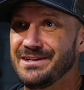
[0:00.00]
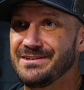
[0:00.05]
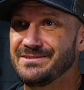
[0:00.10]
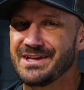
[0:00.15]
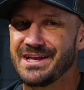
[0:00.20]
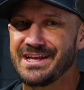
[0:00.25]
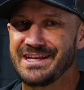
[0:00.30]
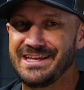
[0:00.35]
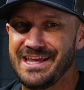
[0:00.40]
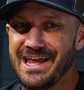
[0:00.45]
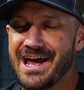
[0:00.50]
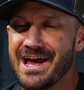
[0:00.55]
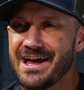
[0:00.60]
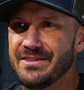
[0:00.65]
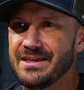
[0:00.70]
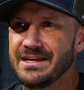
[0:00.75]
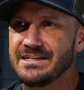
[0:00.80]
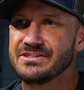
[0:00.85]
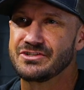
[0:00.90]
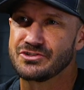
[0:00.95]
And he's like,
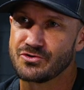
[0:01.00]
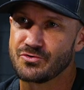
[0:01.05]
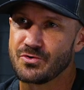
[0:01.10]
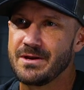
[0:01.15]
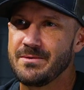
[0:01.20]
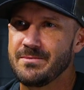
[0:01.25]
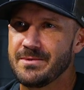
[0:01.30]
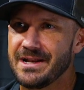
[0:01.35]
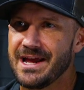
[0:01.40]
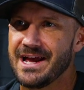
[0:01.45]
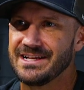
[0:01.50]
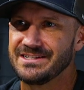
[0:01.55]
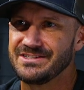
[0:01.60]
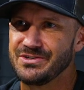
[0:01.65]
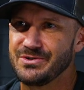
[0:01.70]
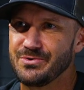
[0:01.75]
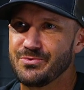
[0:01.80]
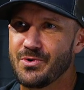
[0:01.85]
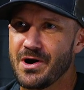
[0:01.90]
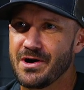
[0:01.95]
they scream it
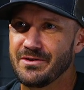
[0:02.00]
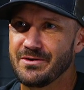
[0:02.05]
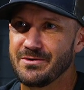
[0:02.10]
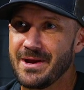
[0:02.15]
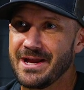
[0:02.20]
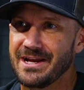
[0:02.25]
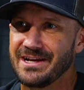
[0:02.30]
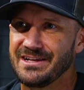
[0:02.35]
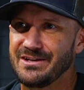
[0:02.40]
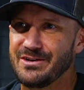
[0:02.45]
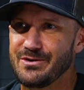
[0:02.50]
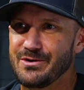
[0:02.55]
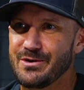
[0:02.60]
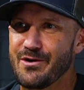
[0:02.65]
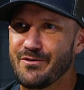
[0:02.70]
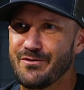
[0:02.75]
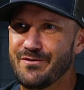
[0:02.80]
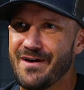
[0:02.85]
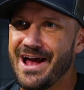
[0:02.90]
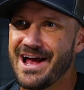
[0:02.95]
at you while they're making you
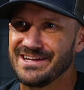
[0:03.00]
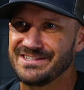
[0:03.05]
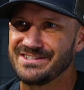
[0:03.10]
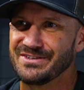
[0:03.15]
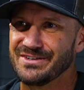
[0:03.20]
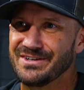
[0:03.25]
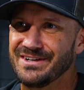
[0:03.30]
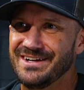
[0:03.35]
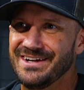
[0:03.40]
go faster.